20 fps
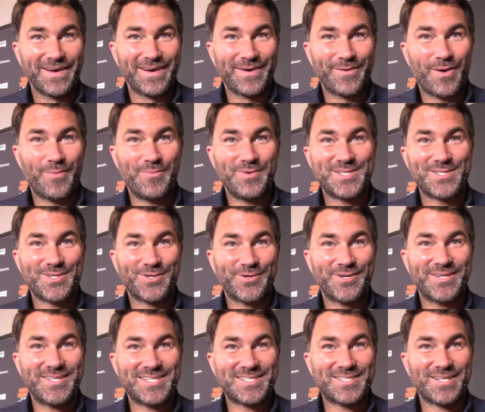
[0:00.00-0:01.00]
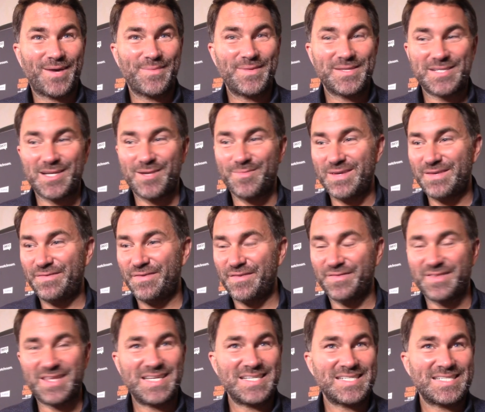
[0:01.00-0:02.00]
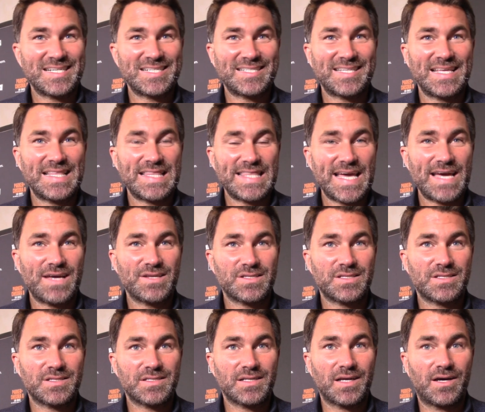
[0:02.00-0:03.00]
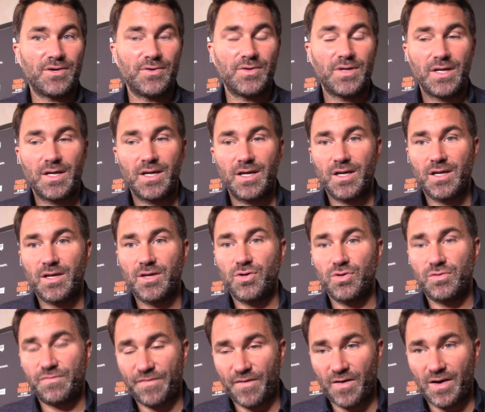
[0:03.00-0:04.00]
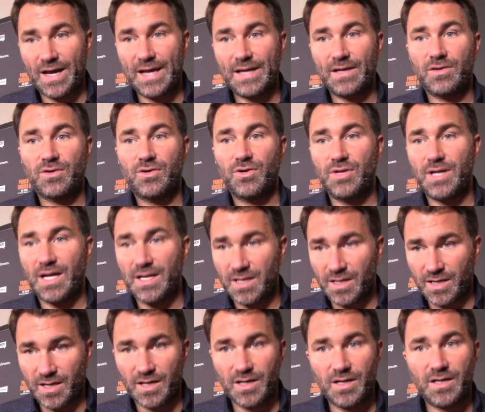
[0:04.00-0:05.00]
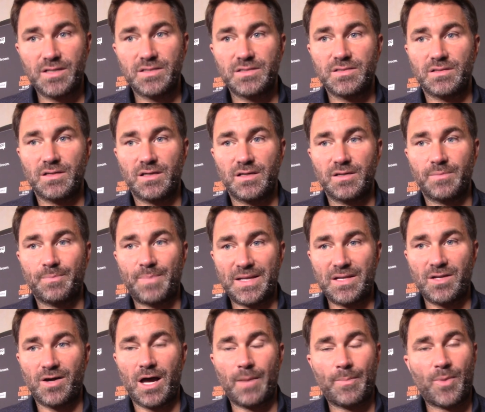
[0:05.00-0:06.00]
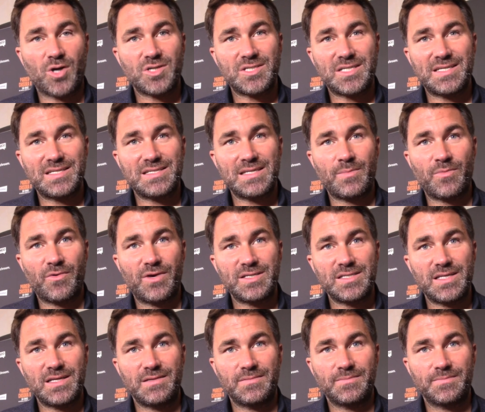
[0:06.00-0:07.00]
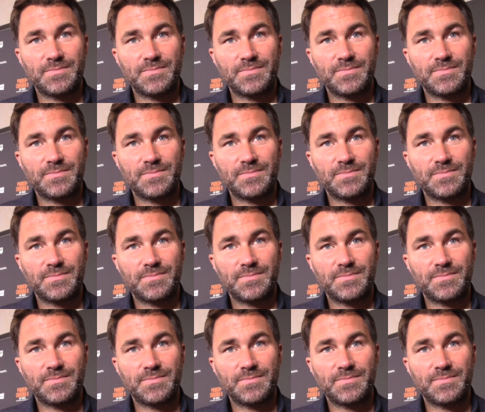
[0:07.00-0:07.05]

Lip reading: when we saw it. This time there's going to be 15, 16,000. So good fight, good undercard, big night of boxing December 18.